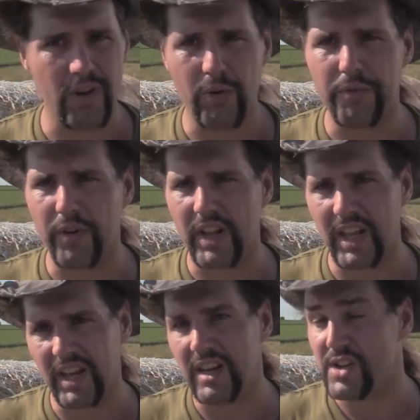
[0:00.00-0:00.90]
don't
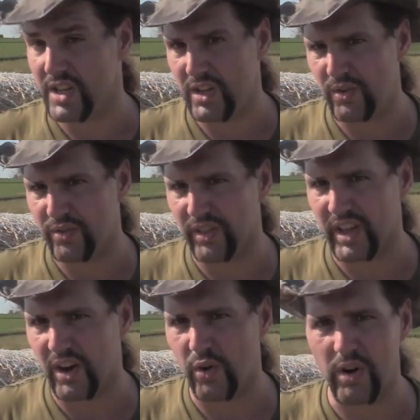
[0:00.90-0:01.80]
forget to use the
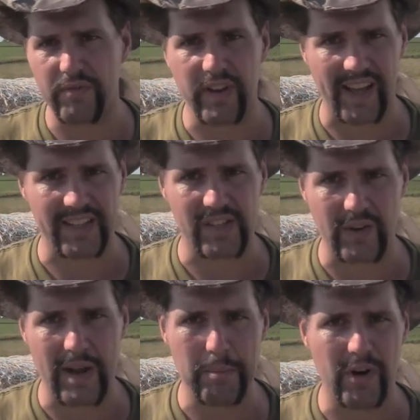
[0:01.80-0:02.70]
code of Tex
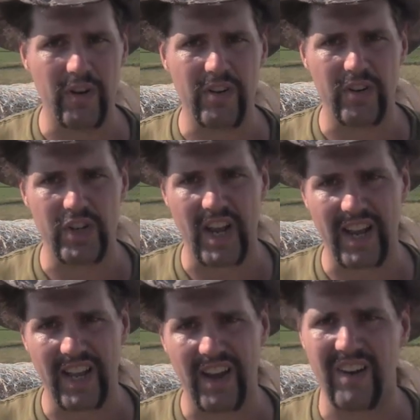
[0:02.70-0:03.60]
Grebner in your
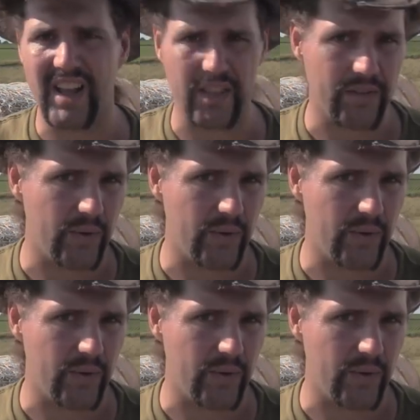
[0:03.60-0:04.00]
checkout at